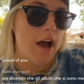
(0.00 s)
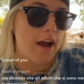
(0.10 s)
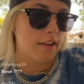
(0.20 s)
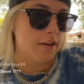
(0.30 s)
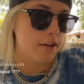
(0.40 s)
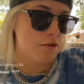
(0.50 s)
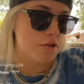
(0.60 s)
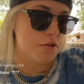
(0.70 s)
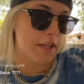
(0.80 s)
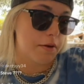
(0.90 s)
I literally was
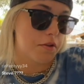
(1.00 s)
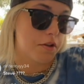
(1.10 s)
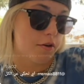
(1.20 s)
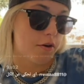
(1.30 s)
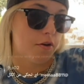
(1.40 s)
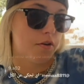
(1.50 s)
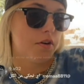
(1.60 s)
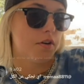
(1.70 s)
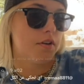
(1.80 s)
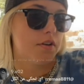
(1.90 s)
just, like, with the girl,
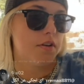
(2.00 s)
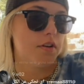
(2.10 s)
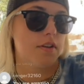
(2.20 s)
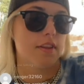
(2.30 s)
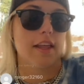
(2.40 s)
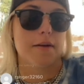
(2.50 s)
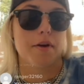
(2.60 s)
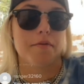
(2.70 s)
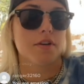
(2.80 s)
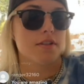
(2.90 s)
like,
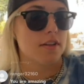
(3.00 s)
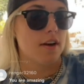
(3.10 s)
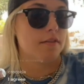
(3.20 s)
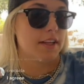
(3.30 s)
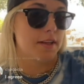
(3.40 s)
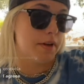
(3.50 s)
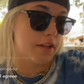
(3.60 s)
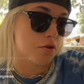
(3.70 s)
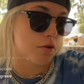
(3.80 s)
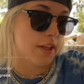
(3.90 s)
my first love, like,
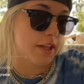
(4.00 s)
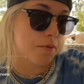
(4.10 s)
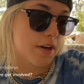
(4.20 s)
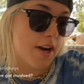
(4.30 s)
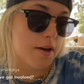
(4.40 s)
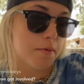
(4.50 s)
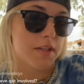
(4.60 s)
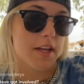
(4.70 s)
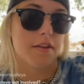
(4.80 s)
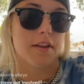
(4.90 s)
being told, like, we're gonna end up
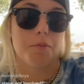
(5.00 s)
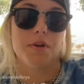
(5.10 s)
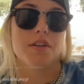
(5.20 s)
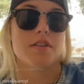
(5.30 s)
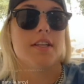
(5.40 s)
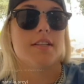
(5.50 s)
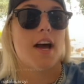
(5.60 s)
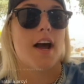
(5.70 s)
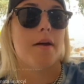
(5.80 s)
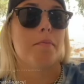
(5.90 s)
together, like, we just need
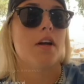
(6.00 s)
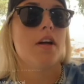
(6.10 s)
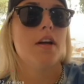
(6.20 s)
time.